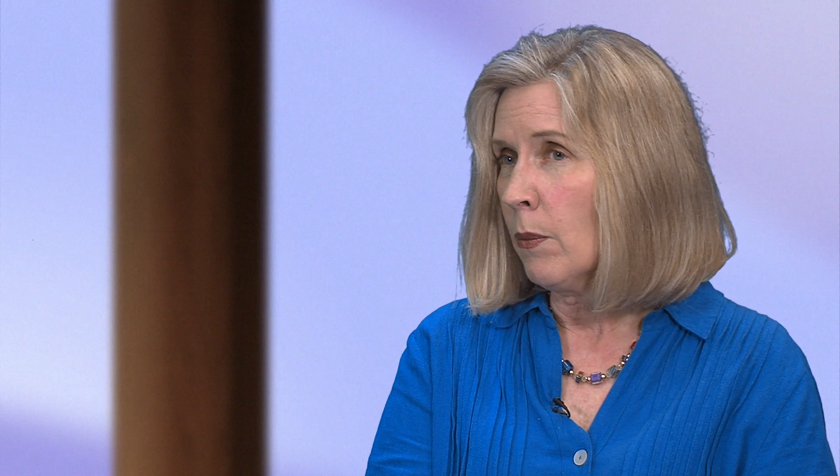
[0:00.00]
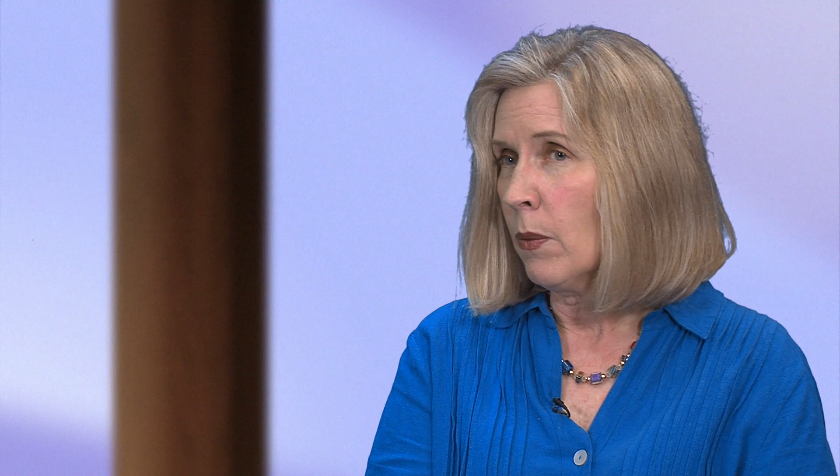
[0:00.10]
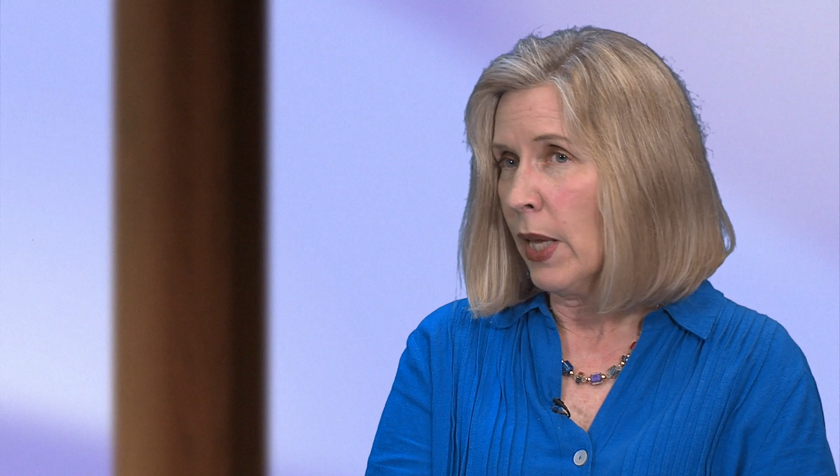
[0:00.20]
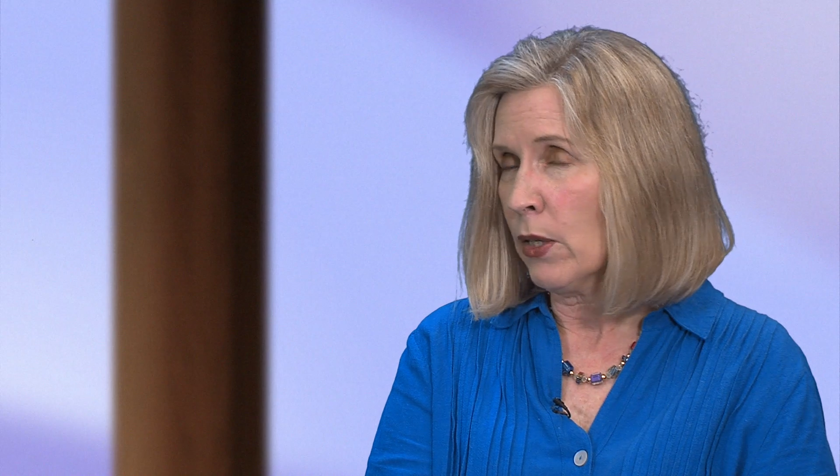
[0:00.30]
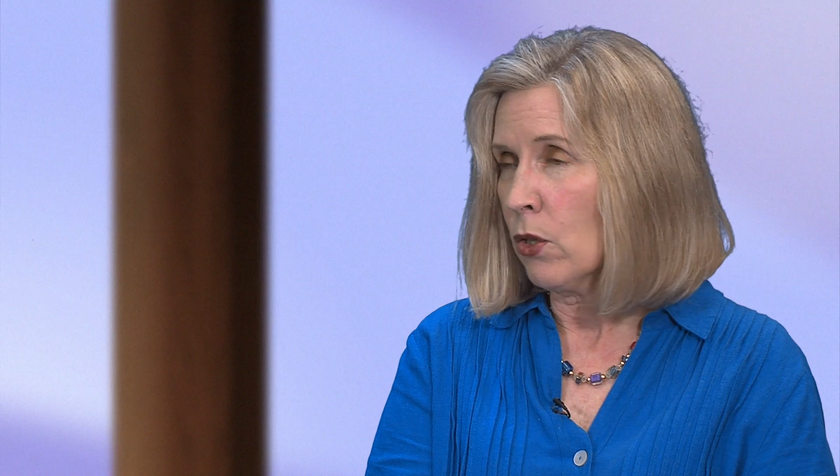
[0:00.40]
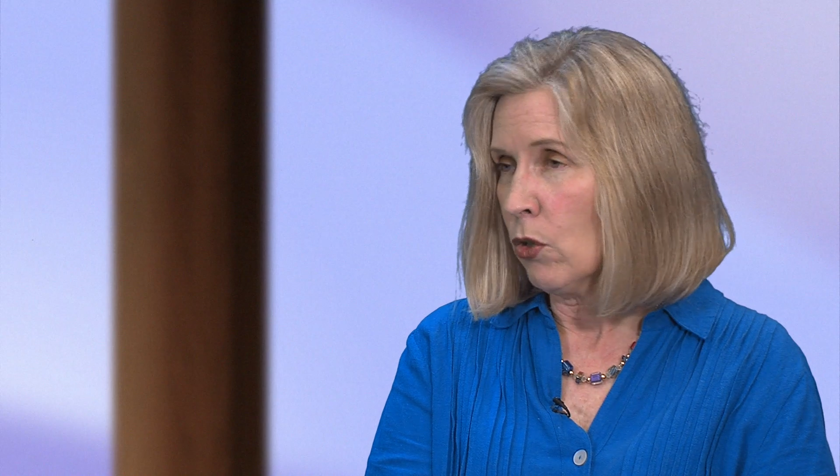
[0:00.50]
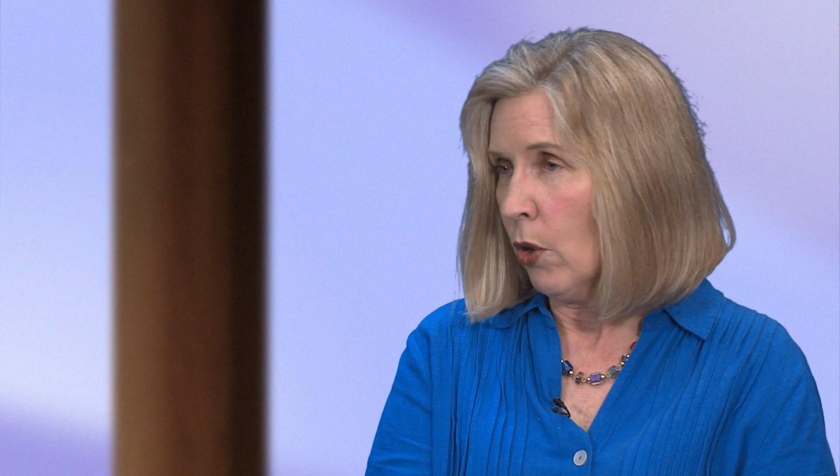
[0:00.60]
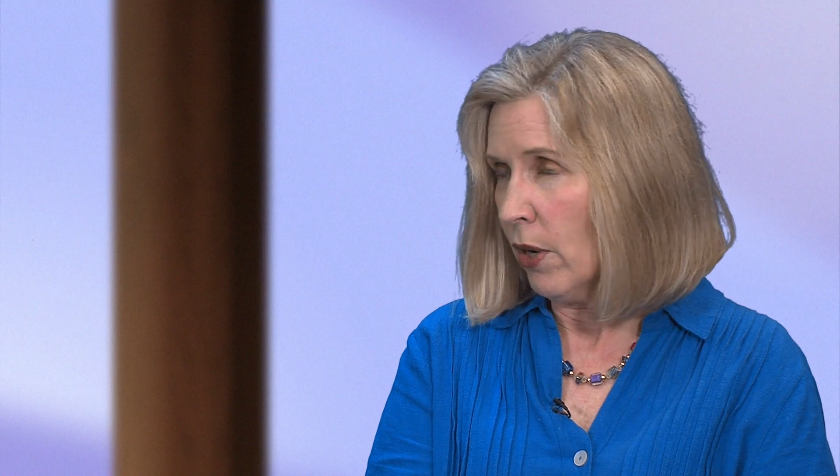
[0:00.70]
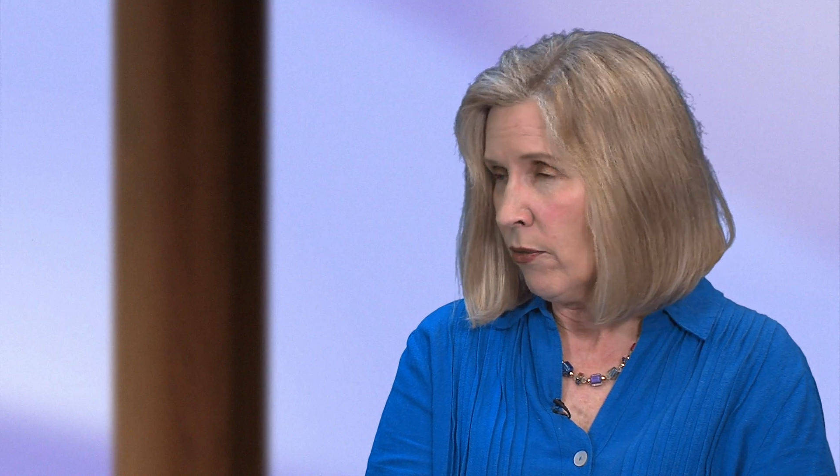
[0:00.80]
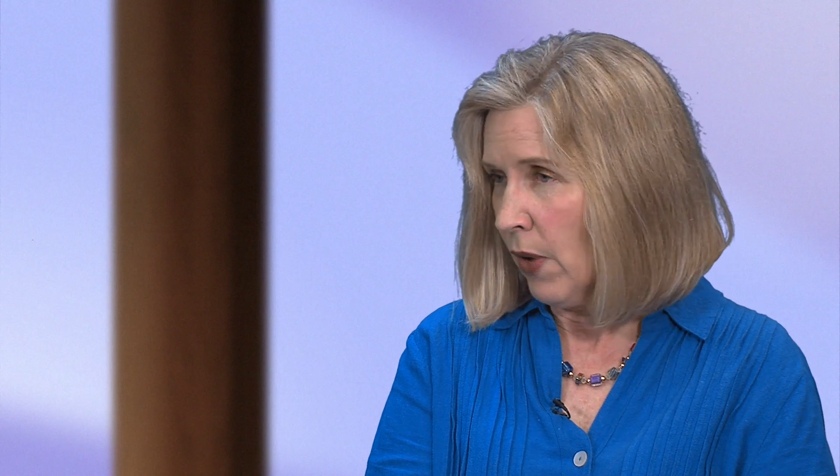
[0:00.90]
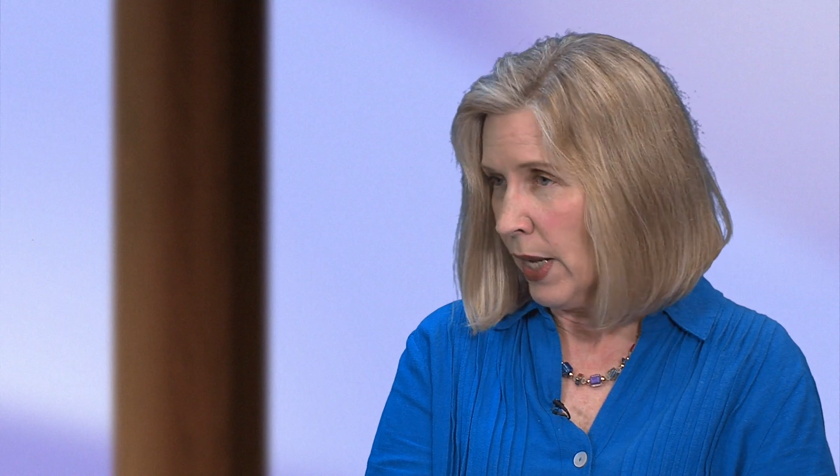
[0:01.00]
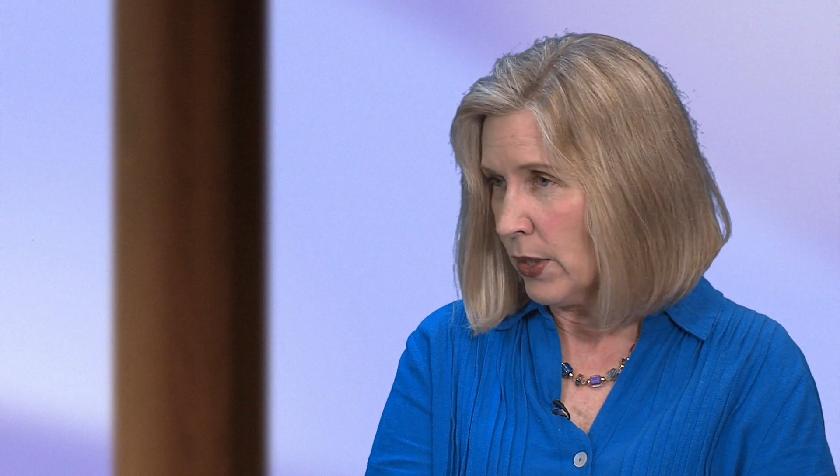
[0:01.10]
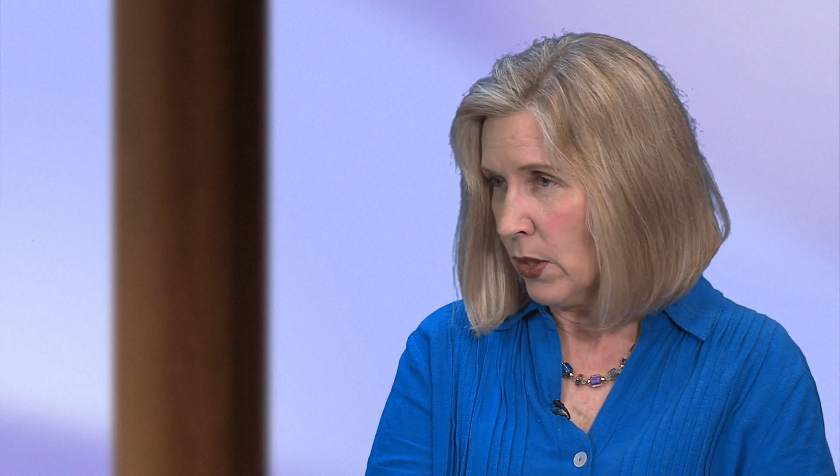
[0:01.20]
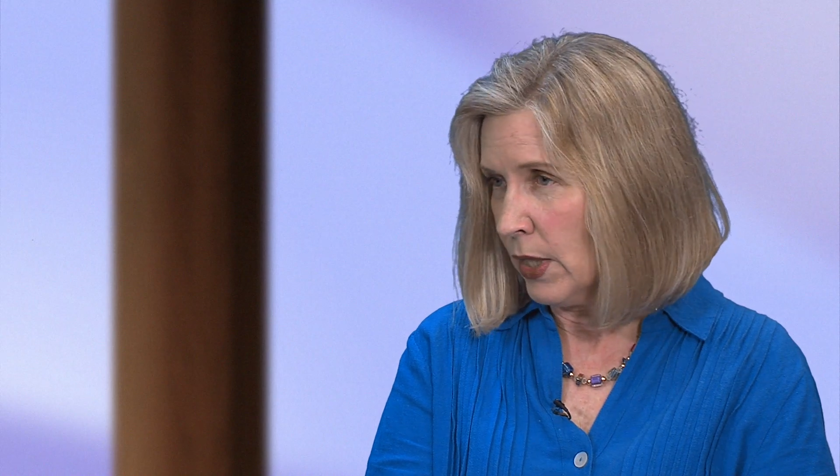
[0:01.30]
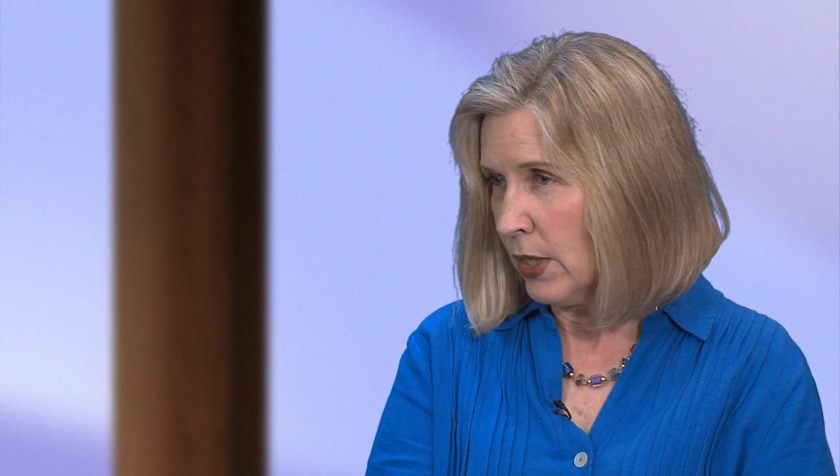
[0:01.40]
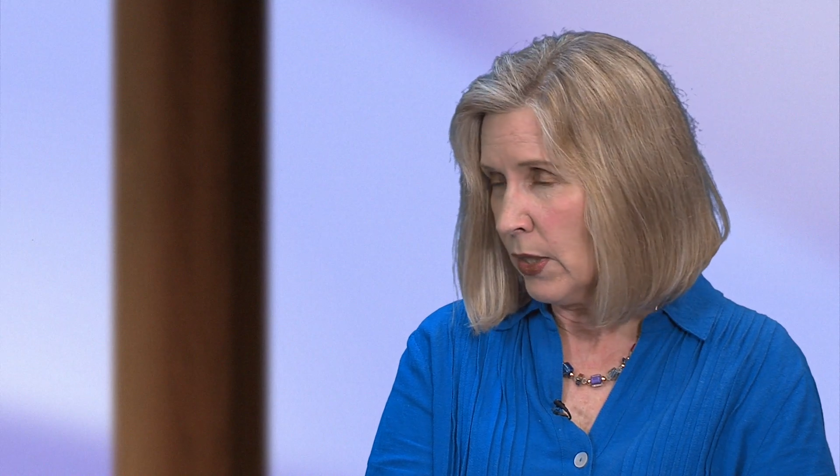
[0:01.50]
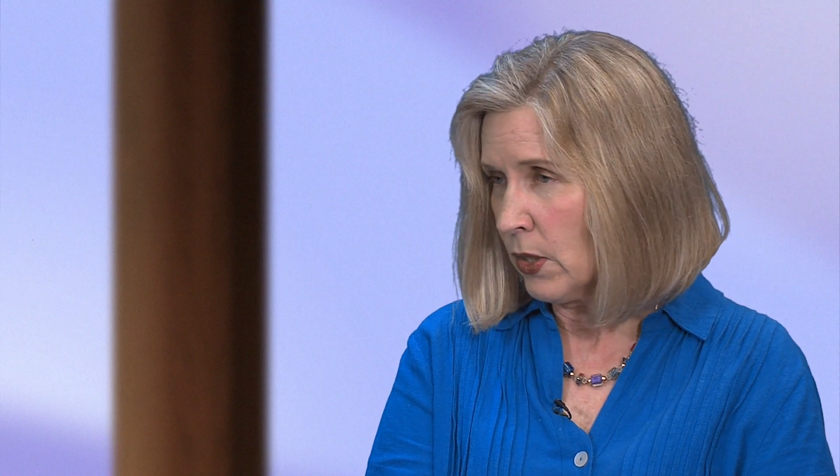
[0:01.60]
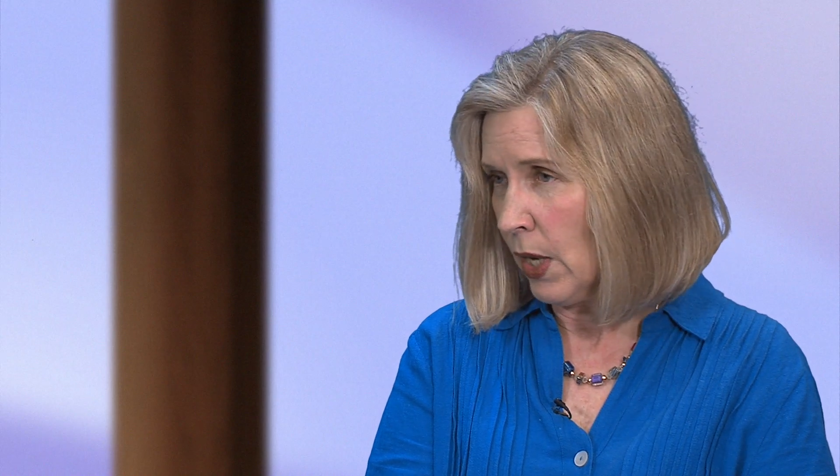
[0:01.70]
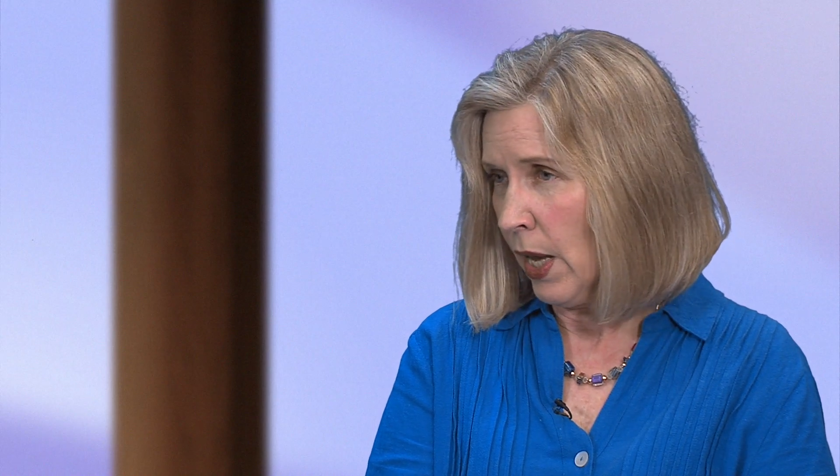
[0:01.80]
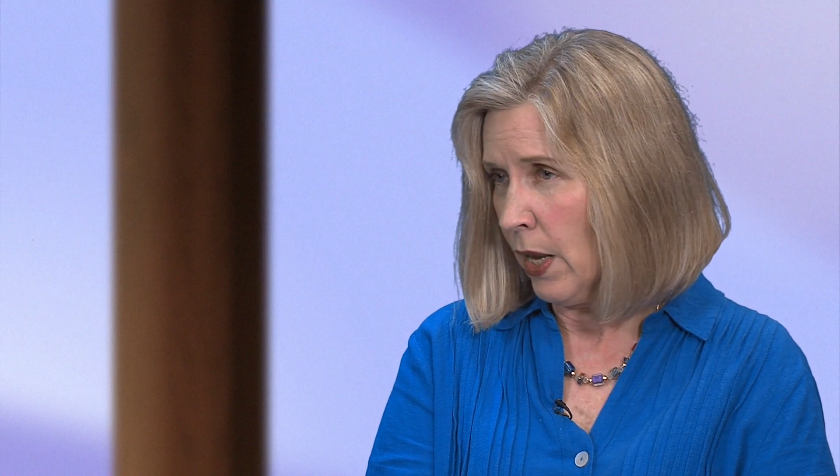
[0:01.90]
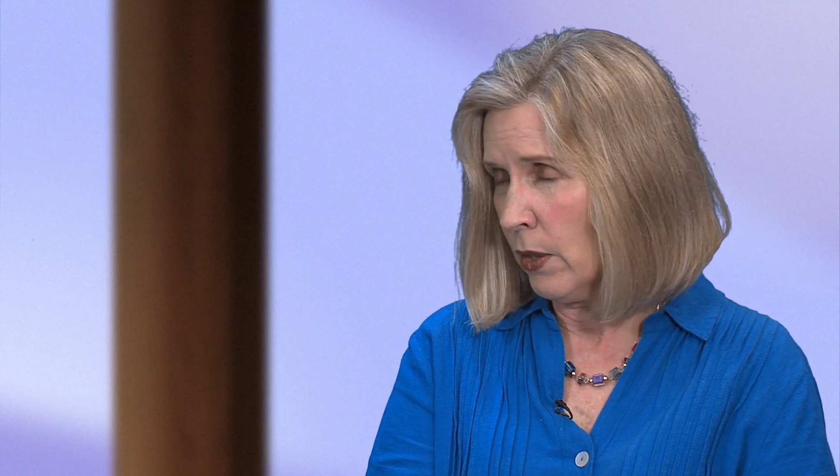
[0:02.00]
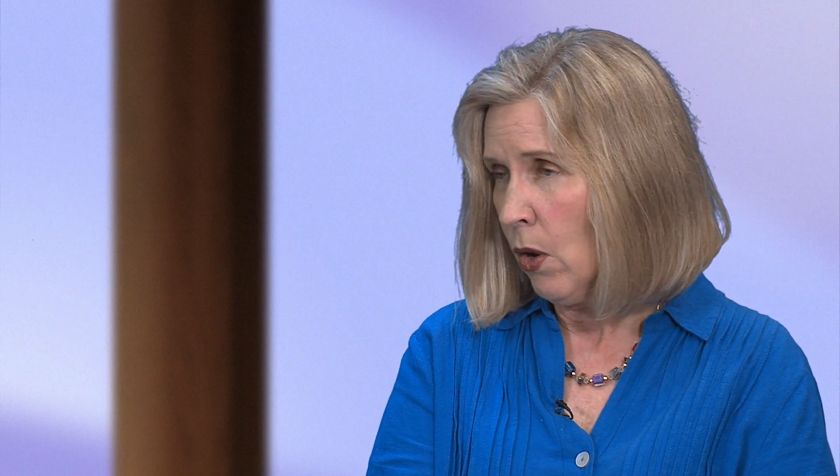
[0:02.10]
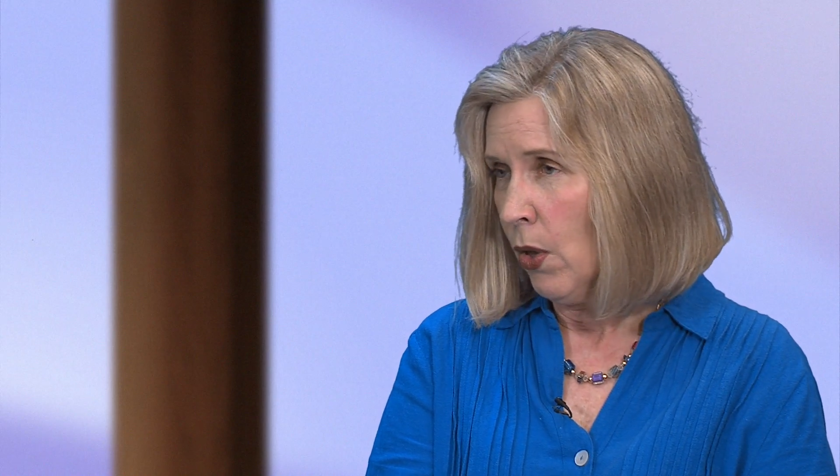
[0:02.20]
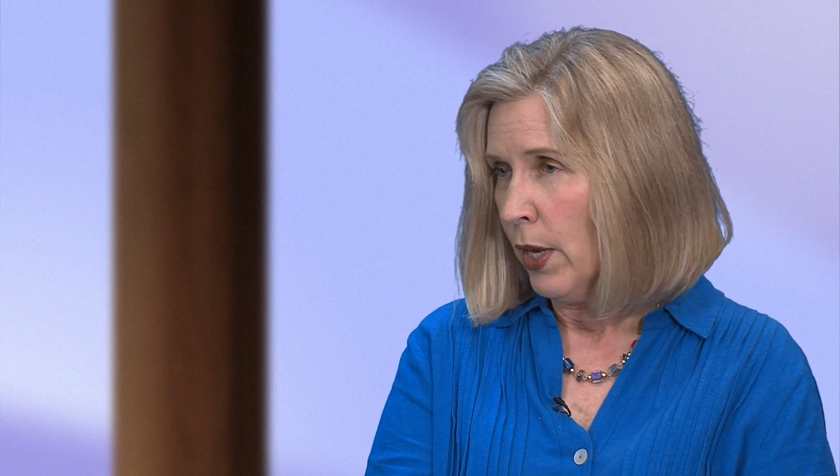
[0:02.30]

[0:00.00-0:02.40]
like a glorified CT scan.